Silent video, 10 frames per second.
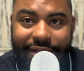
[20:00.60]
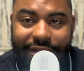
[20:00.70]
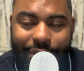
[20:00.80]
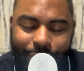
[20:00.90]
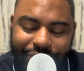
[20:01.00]

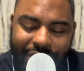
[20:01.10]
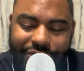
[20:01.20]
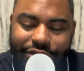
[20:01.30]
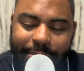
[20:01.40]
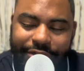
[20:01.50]
Well, thank
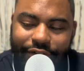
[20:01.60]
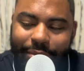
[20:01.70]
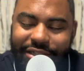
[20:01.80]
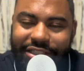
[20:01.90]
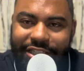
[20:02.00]
you so much for
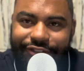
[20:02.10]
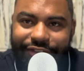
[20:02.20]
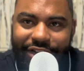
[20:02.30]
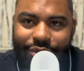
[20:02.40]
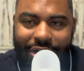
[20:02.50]
watching this
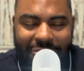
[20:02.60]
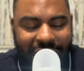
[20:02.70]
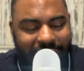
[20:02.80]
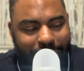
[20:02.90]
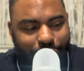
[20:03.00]
video. I
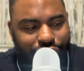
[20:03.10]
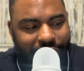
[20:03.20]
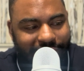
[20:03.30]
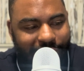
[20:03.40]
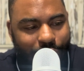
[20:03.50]
greatly
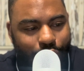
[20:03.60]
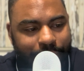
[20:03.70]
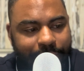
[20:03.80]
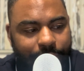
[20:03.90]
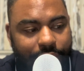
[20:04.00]
appreciate it. I
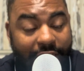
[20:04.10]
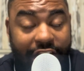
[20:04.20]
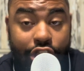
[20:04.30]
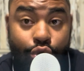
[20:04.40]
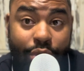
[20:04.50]
hope
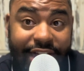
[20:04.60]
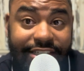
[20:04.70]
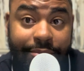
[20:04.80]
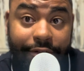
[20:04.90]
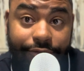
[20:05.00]
that you got
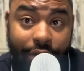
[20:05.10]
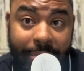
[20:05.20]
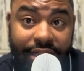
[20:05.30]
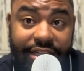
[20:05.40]
something from it.